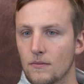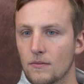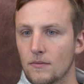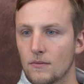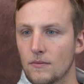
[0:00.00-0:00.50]

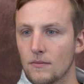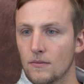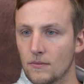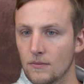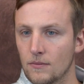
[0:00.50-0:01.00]

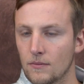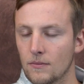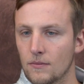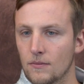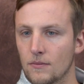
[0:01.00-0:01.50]

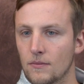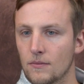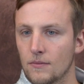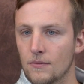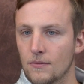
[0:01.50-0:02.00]

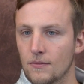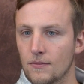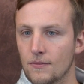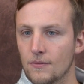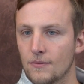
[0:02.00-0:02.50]

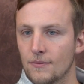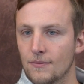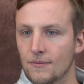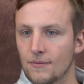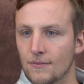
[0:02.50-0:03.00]

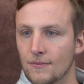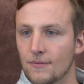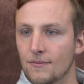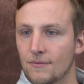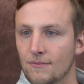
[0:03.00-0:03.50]

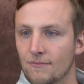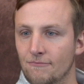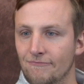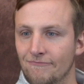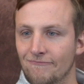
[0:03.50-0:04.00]

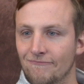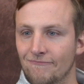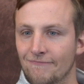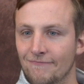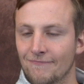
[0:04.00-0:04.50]

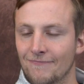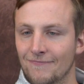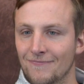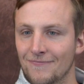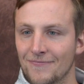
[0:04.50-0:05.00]

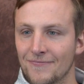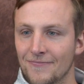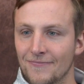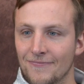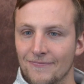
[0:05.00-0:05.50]

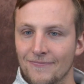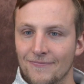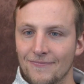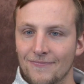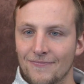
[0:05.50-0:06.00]

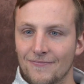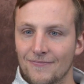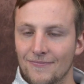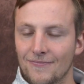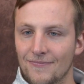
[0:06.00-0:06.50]

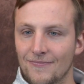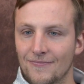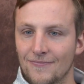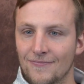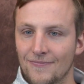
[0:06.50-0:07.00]

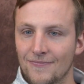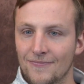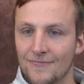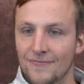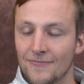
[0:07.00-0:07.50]

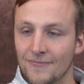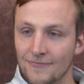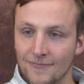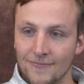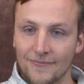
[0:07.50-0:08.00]
(silent)